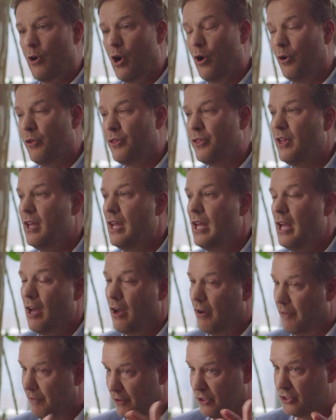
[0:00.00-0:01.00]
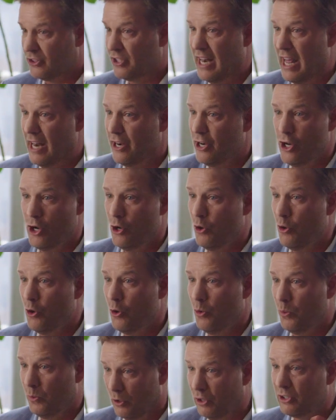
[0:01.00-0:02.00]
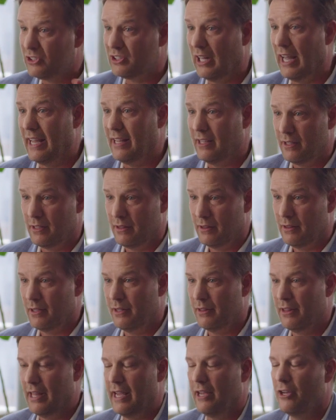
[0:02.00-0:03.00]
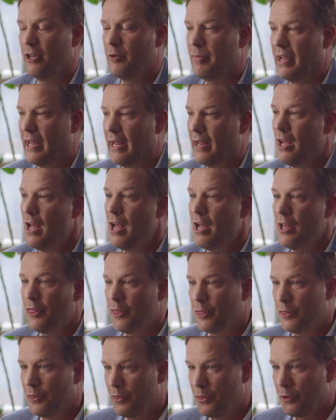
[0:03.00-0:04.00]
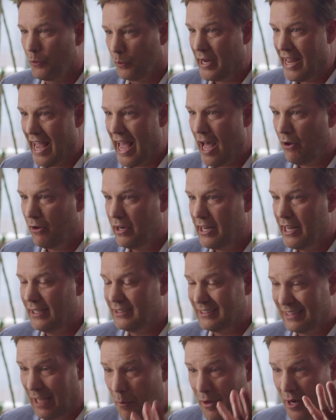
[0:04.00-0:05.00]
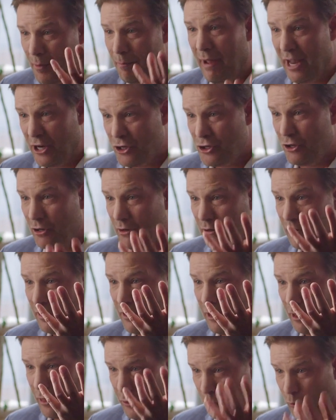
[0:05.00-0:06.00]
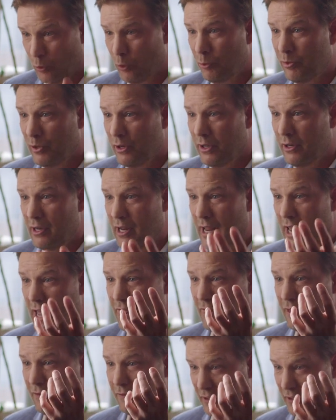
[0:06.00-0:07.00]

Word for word: growth versus net new, who looks like they could be. The reality is I want to measure the throughput and the